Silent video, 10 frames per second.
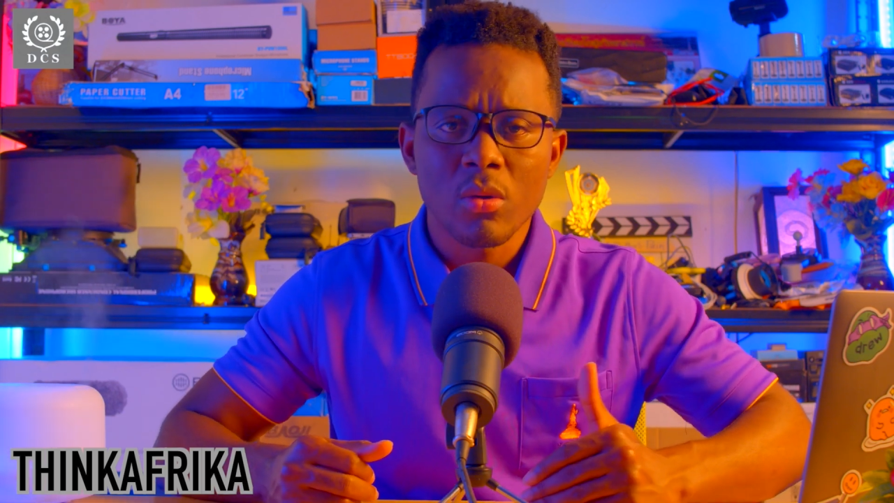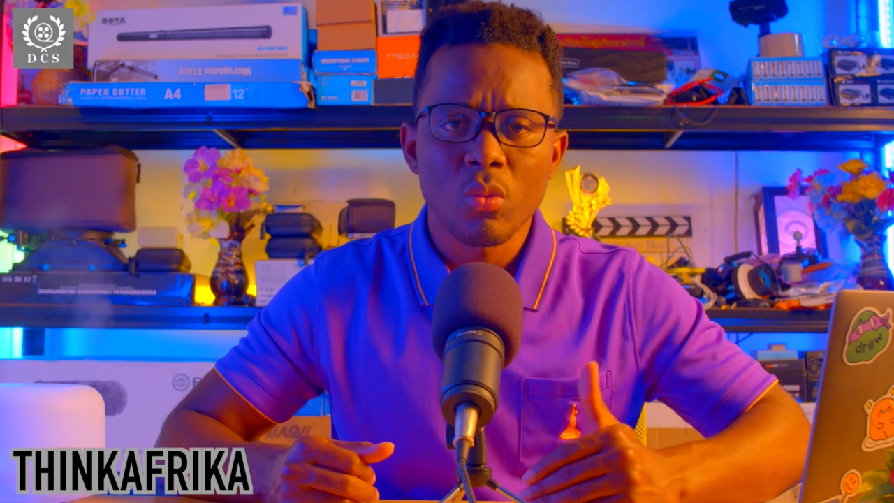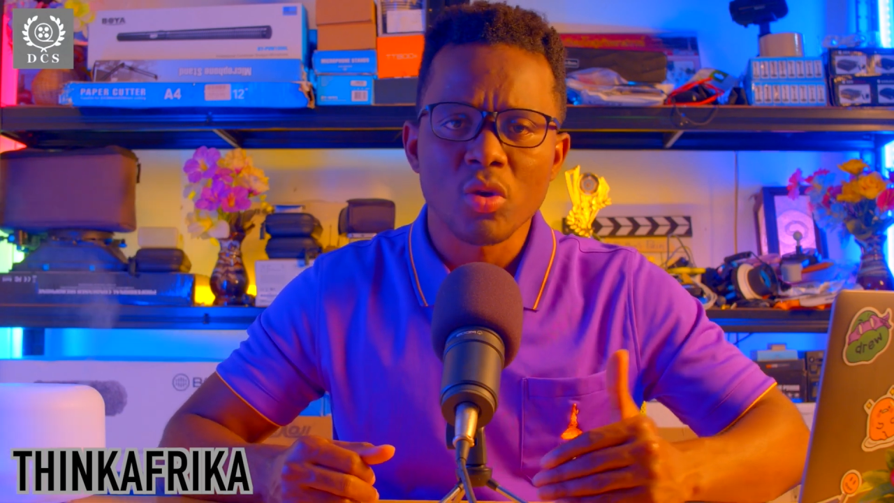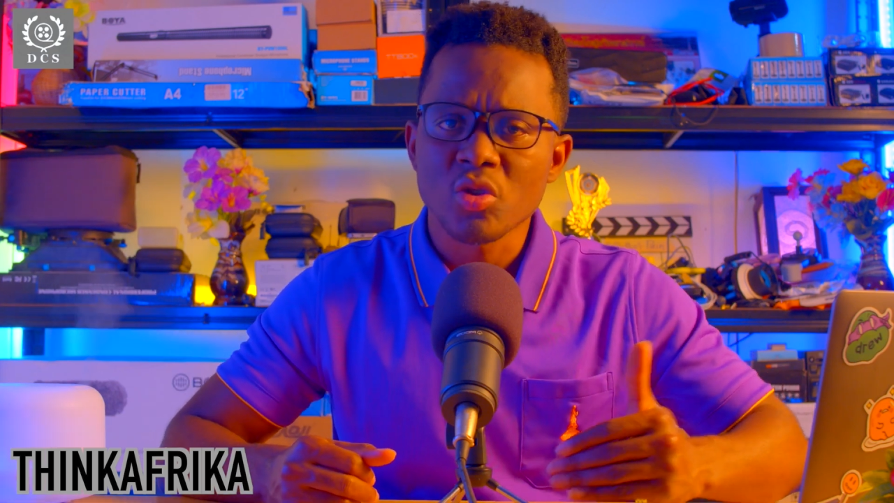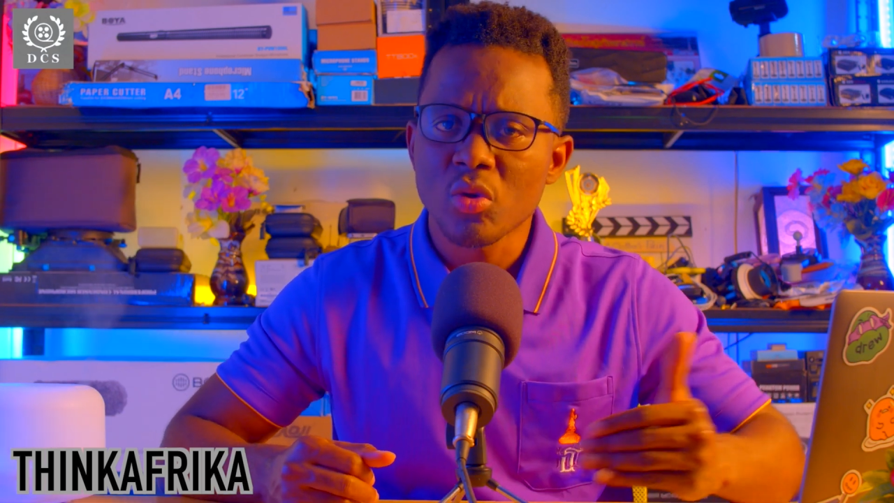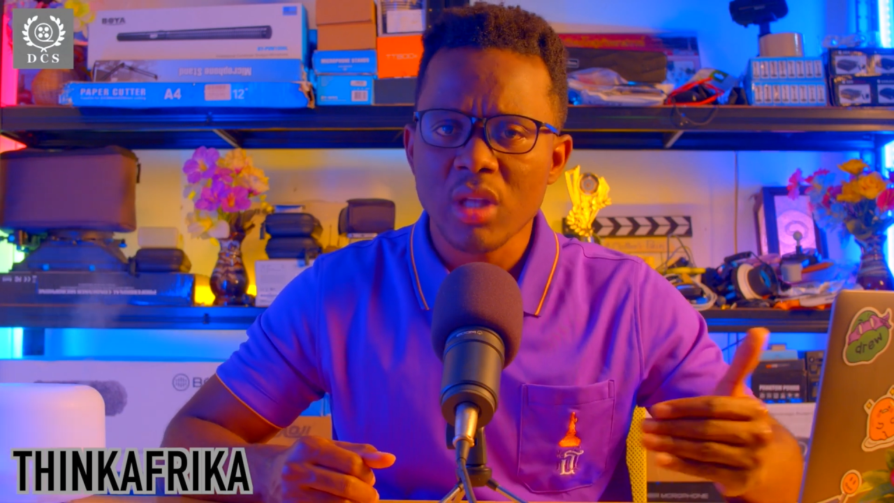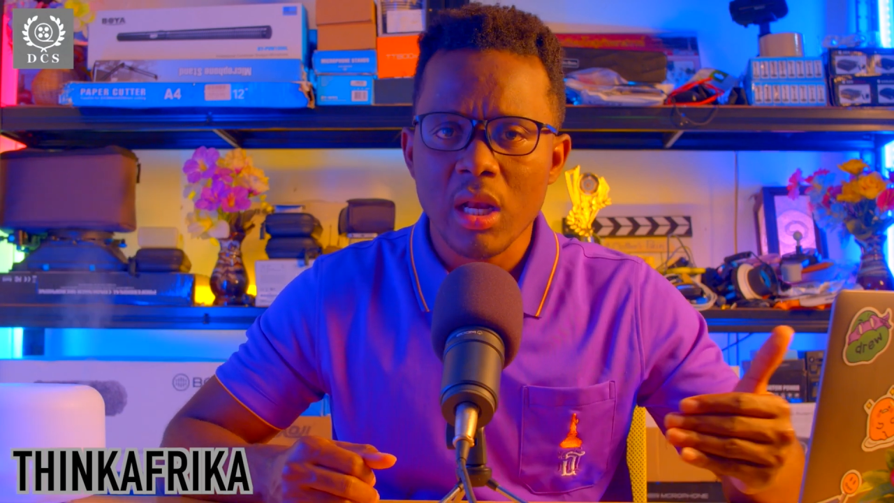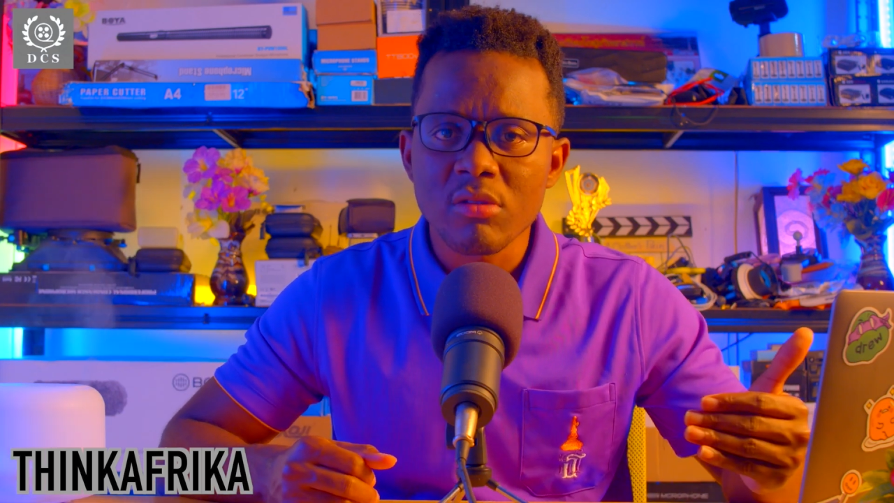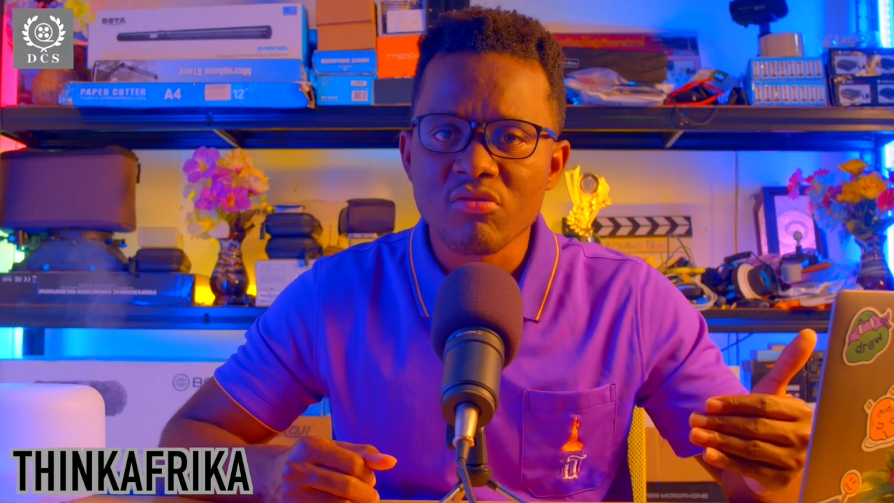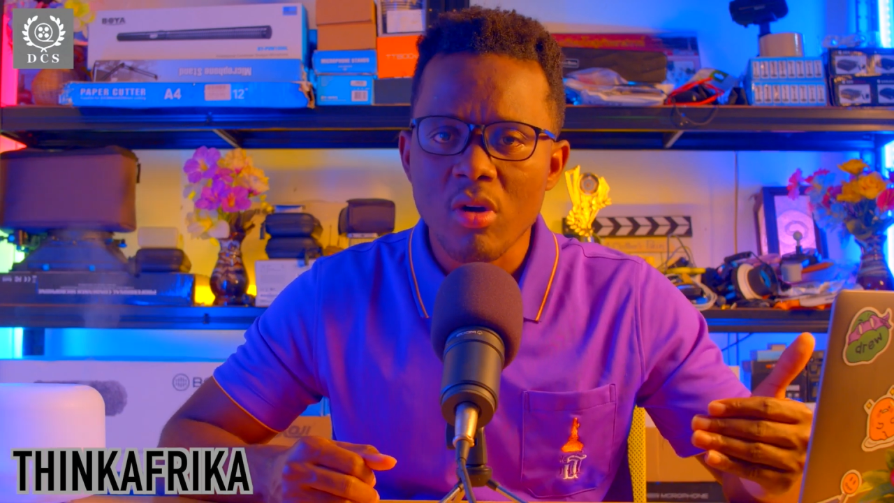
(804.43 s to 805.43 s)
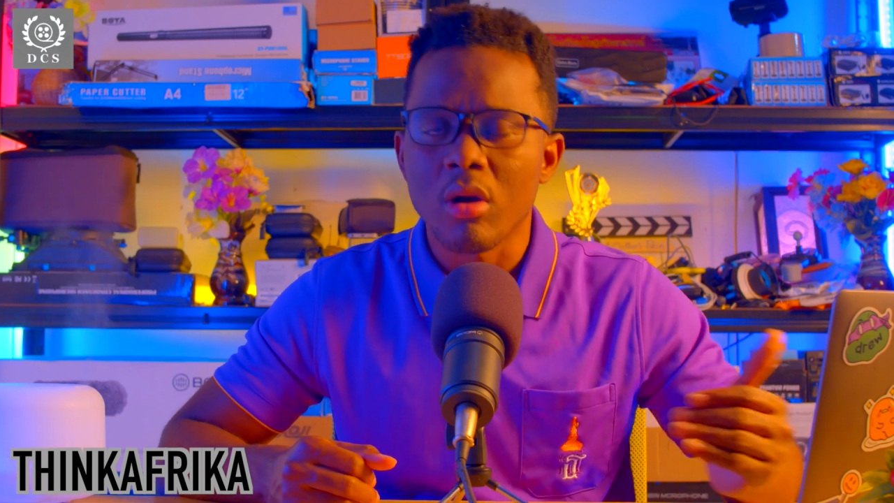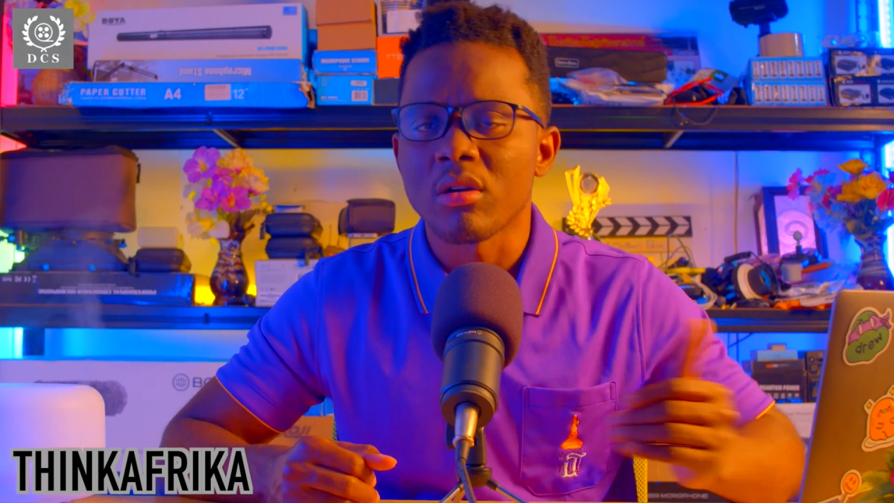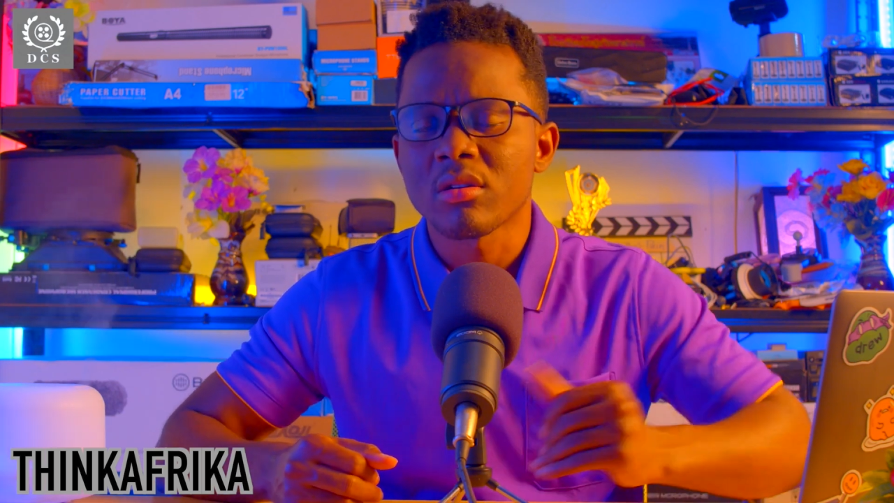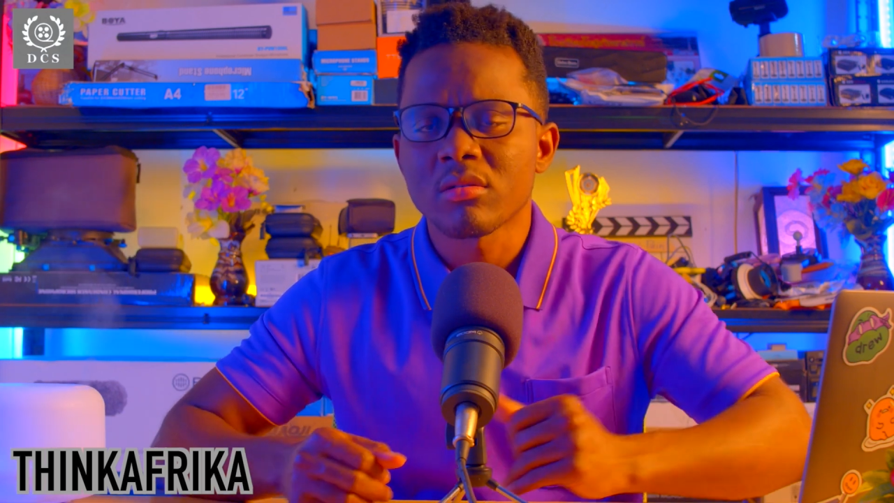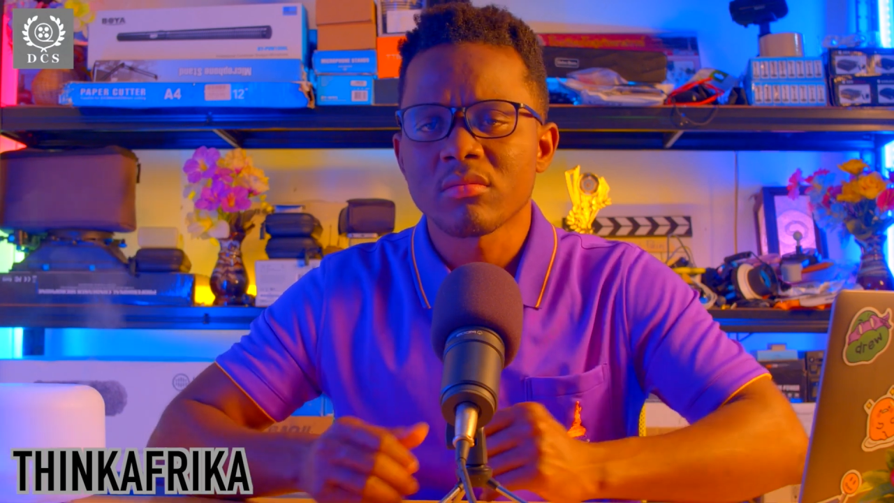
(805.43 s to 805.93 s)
was totally wrong.